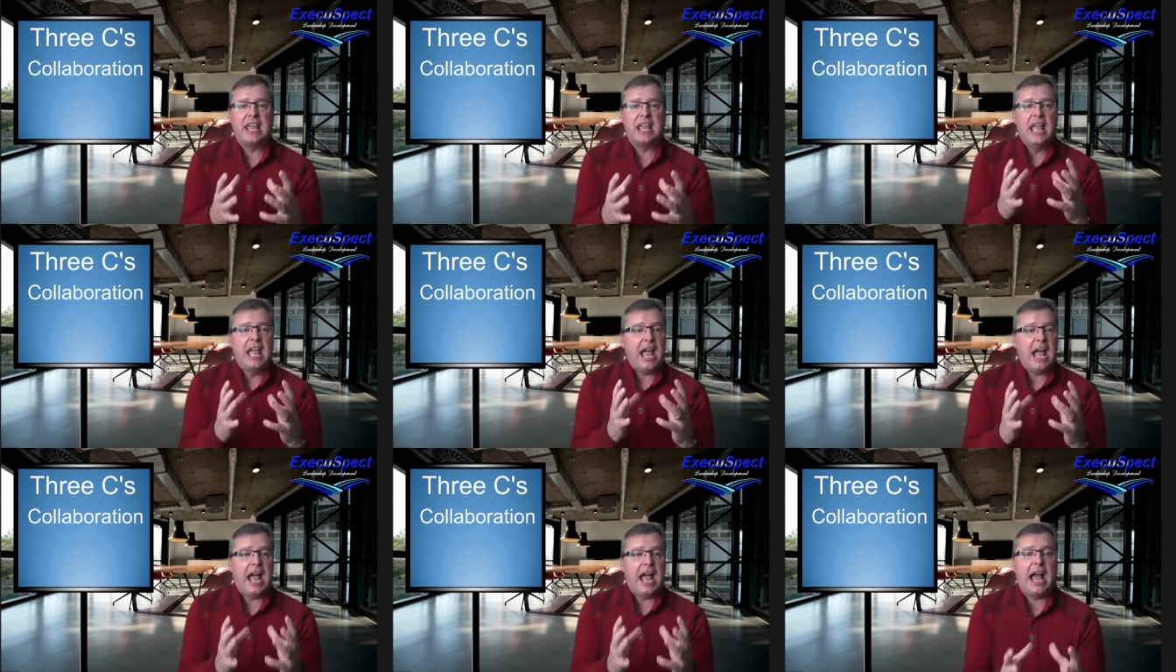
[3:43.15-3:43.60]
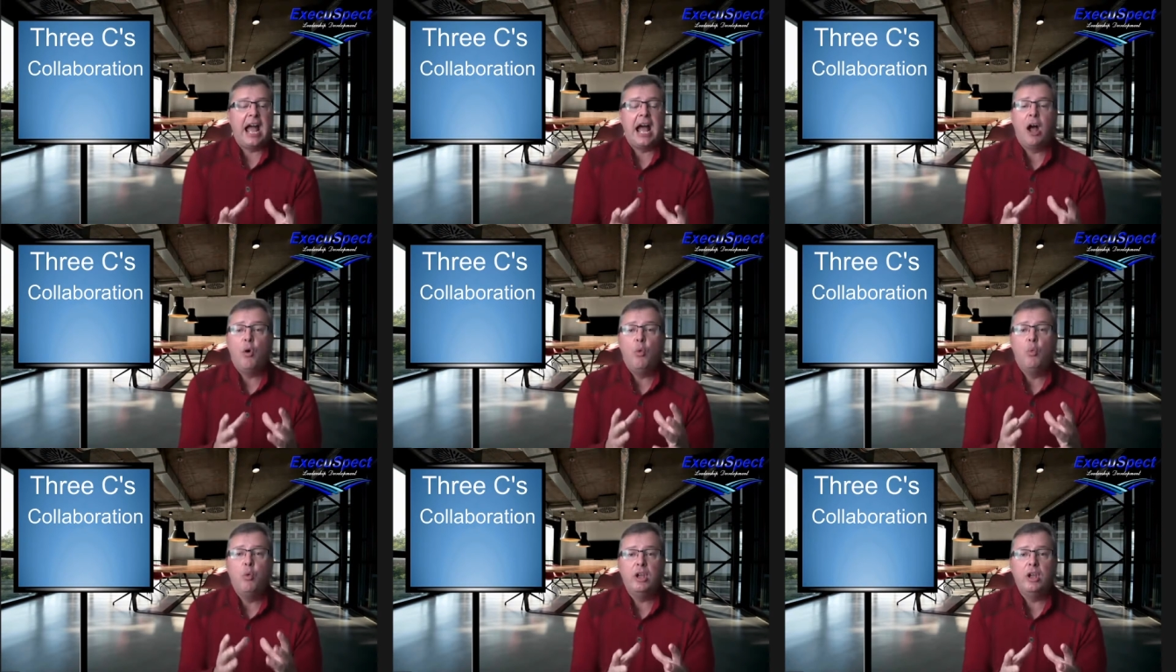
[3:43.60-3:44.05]
"How
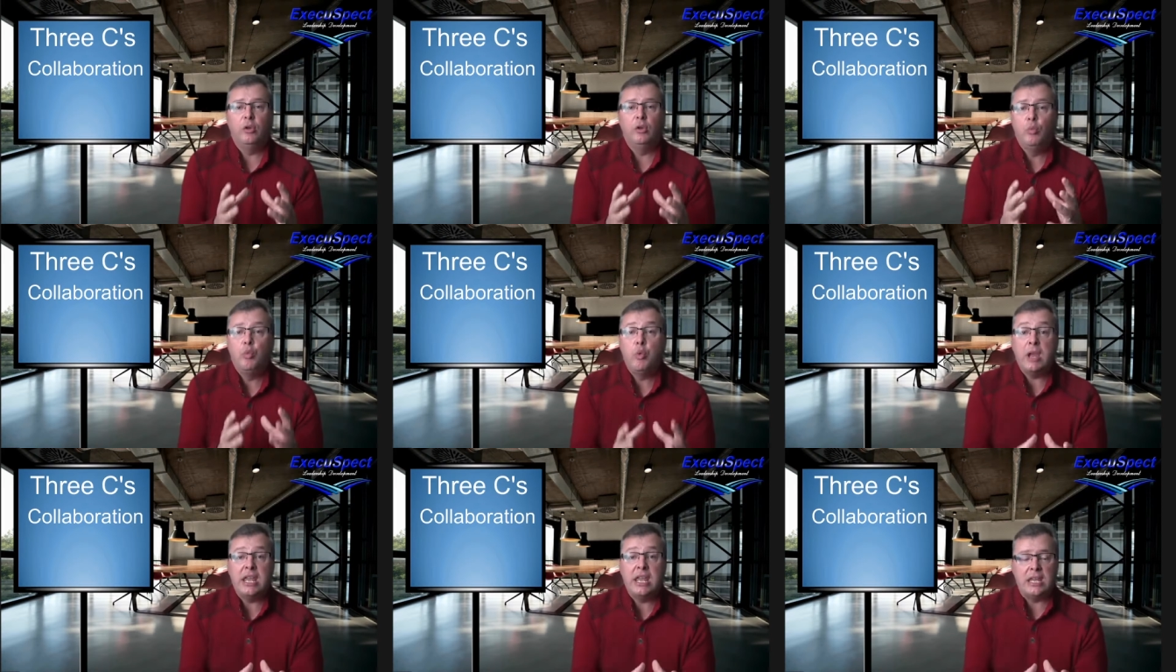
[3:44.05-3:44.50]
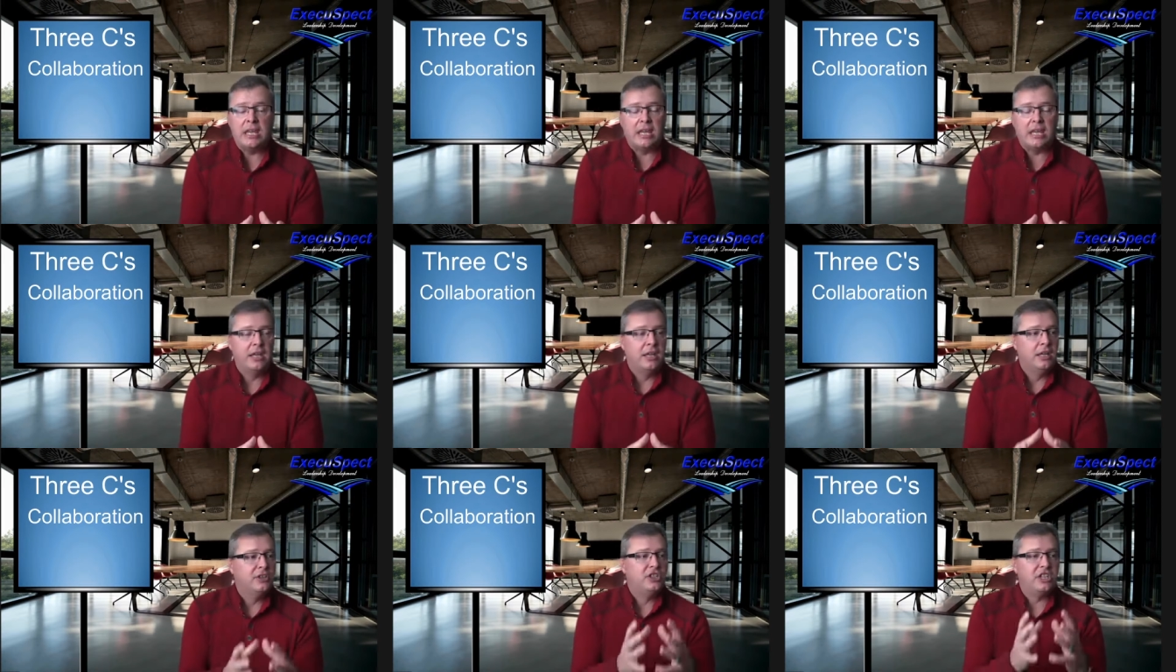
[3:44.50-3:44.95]
will we
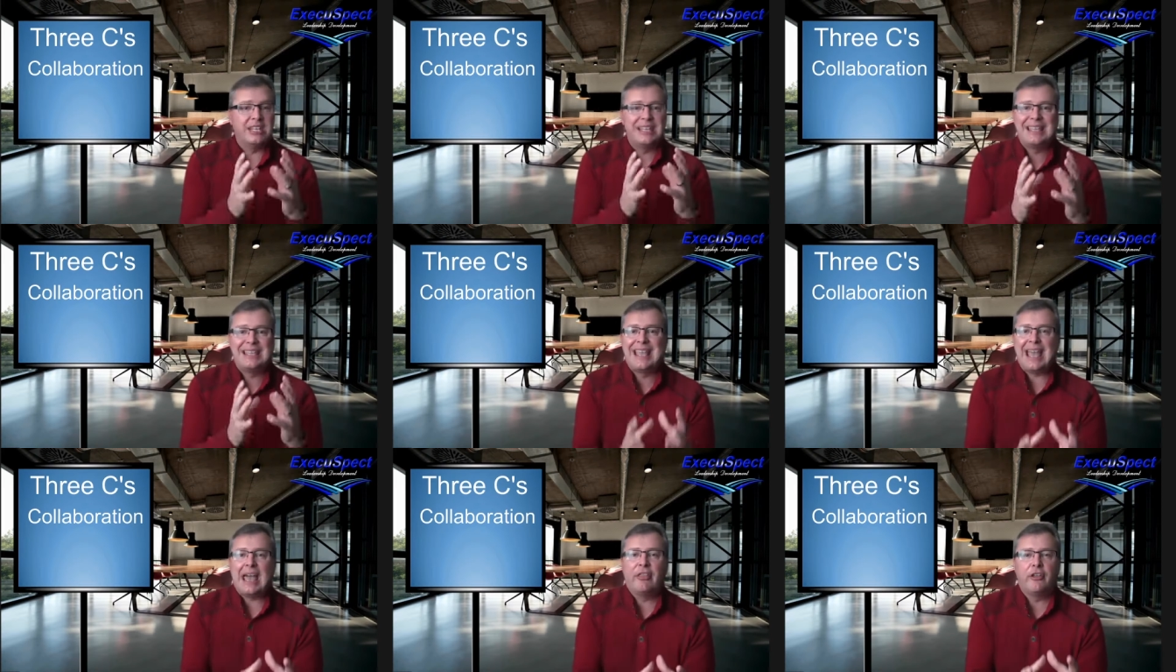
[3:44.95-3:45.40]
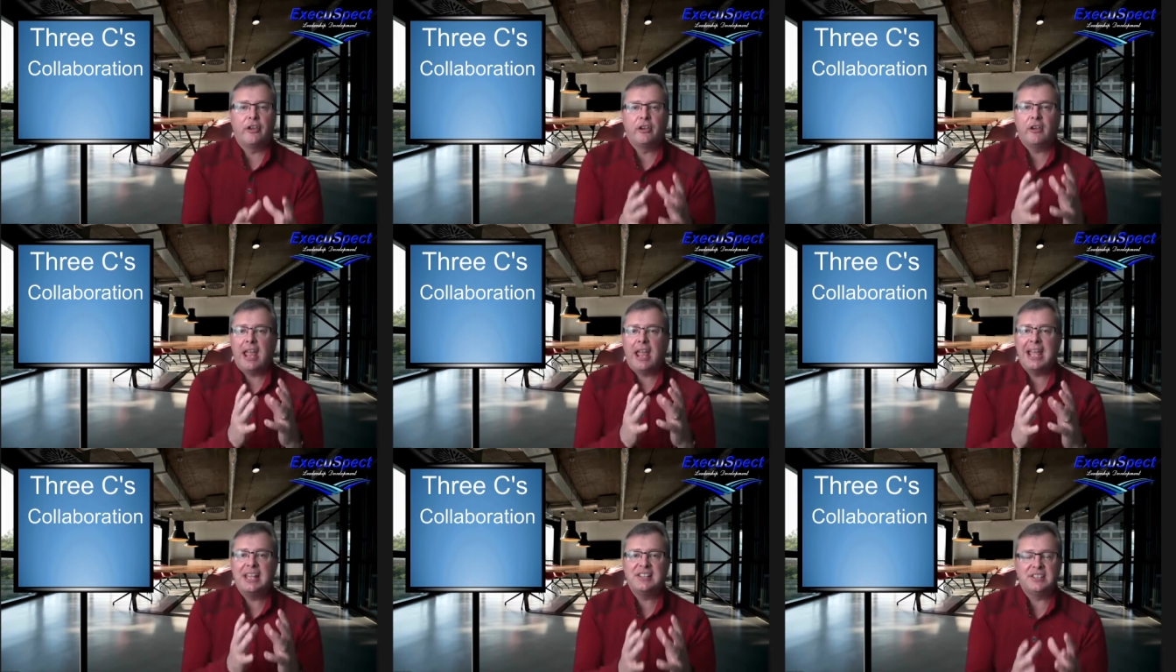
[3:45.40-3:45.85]
together
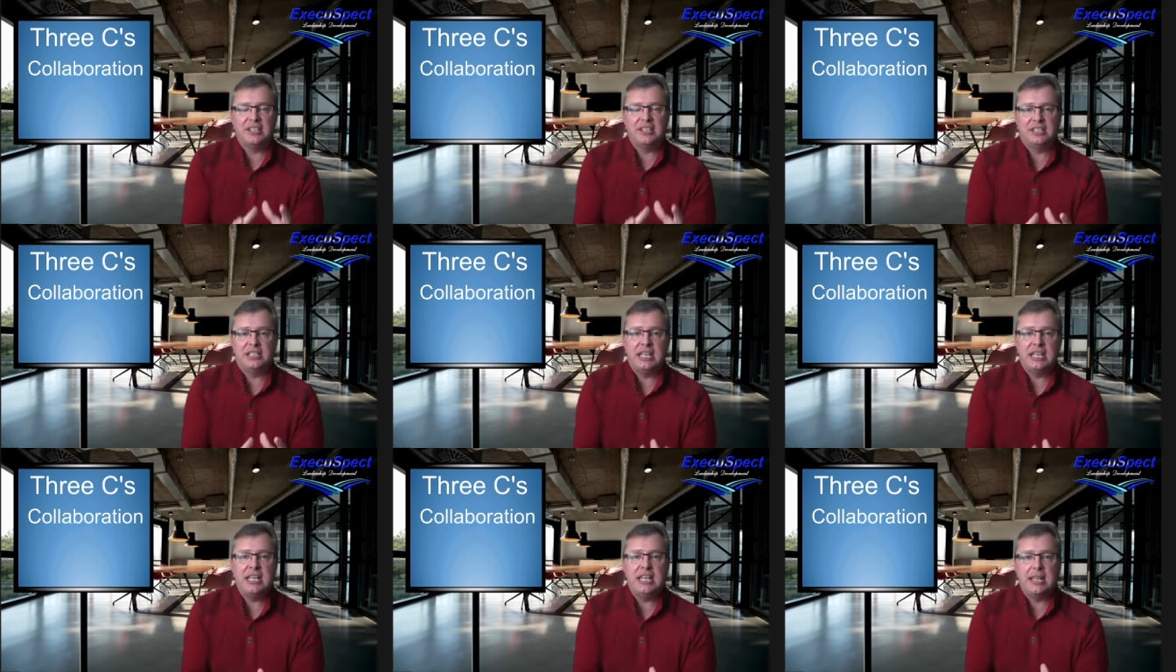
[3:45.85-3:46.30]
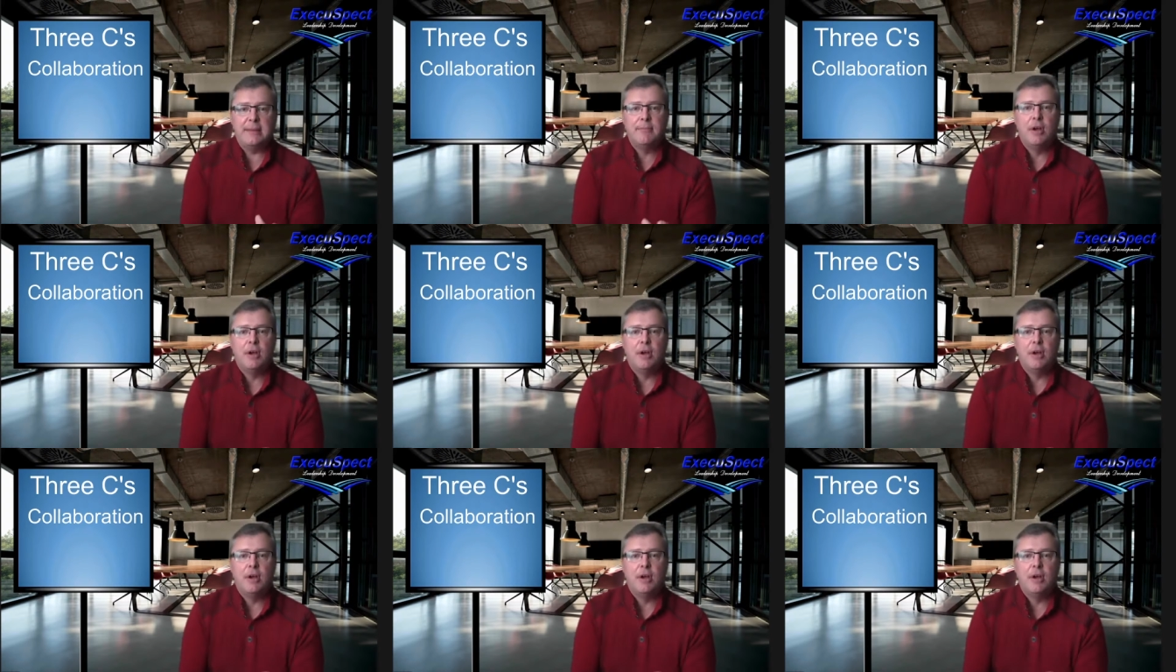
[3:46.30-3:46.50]
as a team,